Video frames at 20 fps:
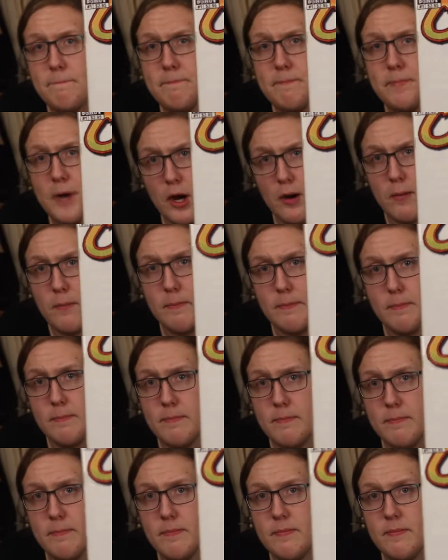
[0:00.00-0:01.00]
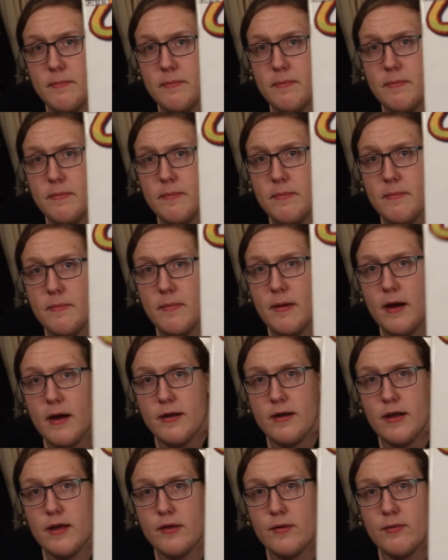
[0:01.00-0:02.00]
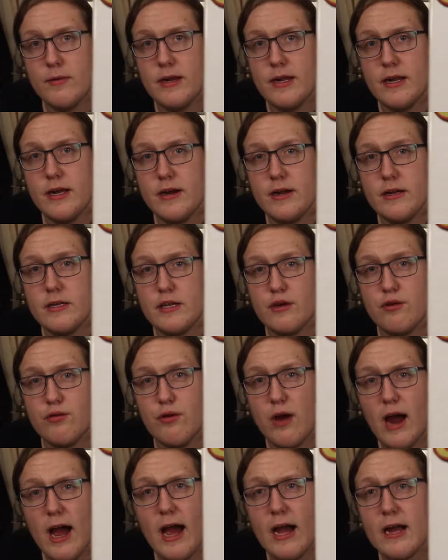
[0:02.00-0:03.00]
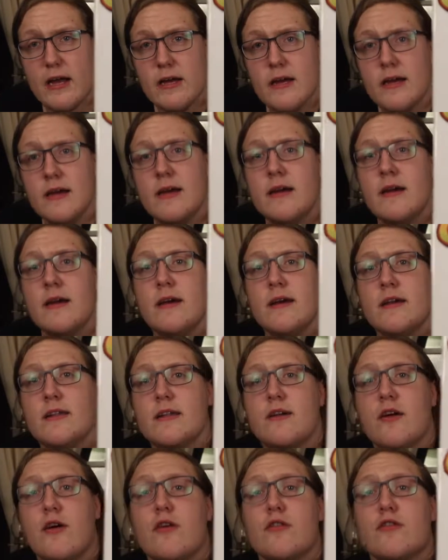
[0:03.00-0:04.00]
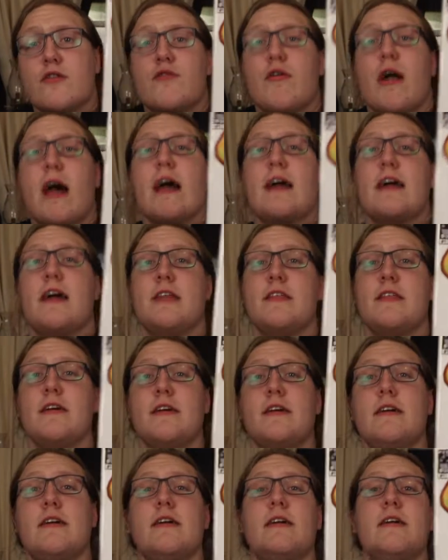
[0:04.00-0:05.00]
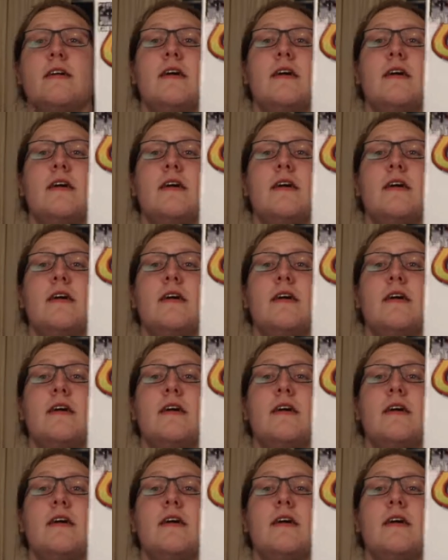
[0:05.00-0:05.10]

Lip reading: Boom. Another one here. It's Crack. It's called Crack, I think.